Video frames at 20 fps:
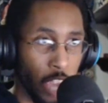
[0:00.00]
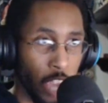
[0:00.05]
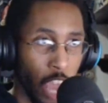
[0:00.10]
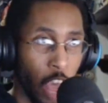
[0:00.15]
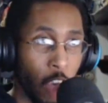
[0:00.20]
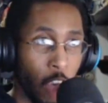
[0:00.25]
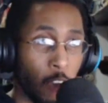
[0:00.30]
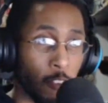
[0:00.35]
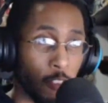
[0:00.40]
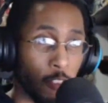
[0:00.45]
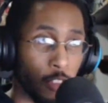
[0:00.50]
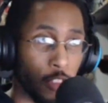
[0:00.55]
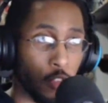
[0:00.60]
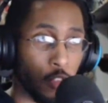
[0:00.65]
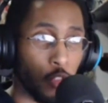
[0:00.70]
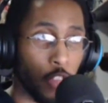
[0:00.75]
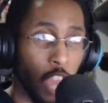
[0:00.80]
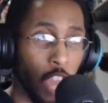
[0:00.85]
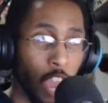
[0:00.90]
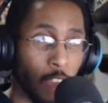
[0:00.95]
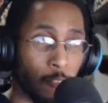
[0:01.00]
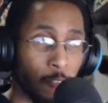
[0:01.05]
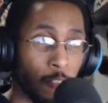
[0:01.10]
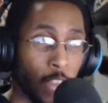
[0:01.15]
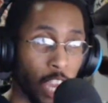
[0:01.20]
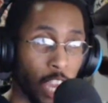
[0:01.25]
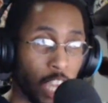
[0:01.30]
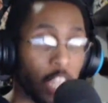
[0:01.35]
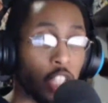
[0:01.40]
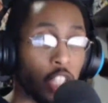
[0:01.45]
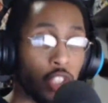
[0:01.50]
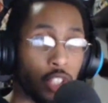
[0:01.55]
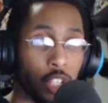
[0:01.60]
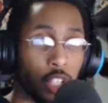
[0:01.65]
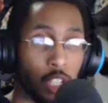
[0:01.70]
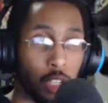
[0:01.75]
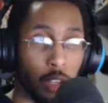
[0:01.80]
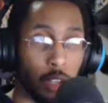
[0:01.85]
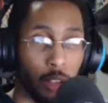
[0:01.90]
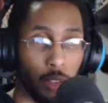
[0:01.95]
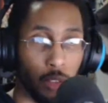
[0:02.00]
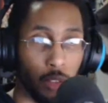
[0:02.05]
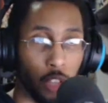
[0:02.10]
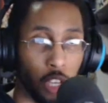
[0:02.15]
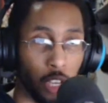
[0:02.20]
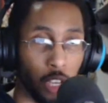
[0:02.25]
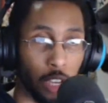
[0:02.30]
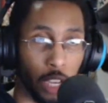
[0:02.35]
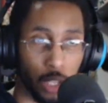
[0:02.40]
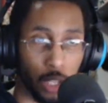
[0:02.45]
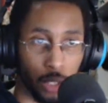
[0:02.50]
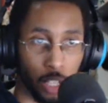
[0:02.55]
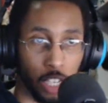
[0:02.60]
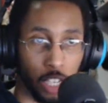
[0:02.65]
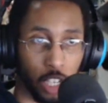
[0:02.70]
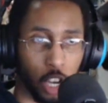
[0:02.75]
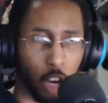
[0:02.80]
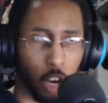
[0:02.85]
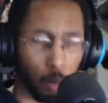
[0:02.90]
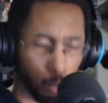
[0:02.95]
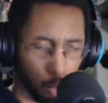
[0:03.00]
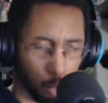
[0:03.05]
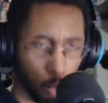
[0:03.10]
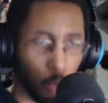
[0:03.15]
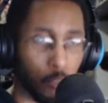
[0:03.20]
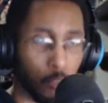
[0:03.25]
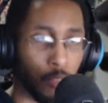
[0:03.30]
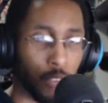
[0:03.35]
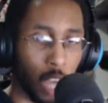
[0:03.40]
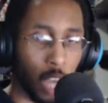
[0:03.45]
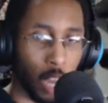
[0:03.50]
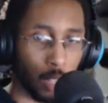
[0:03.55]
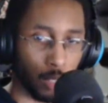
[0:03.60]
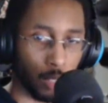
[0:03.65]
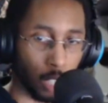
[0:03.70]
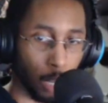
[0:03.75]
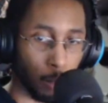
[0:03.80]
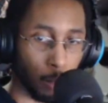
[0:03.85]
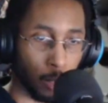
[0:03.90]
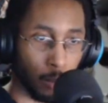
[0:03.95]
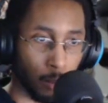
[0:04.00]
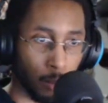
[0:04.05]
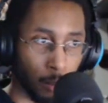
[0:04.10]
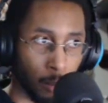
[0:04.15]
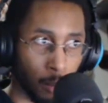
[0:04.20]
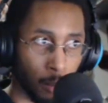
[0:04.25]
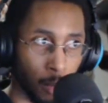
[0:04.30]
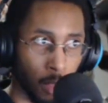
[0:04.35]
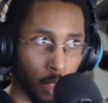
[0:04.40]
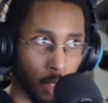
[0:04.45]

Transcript: They have the AG thing as like a proof of concept.